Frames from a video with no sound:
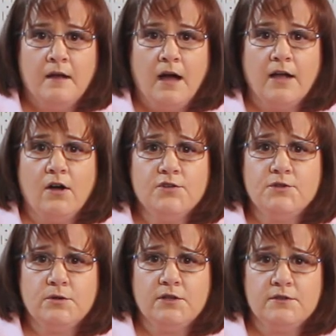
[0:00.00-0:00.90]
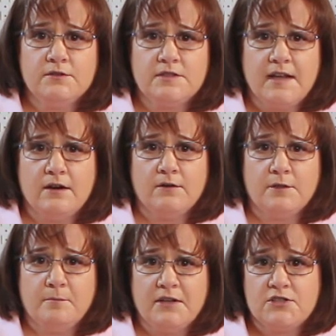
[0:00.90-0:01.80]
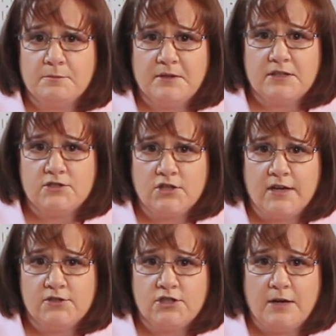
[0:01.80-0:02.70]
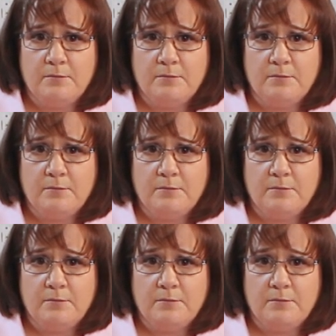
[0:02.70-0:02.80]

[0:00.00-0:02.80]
I also couldn't tear the Budget Pick J&J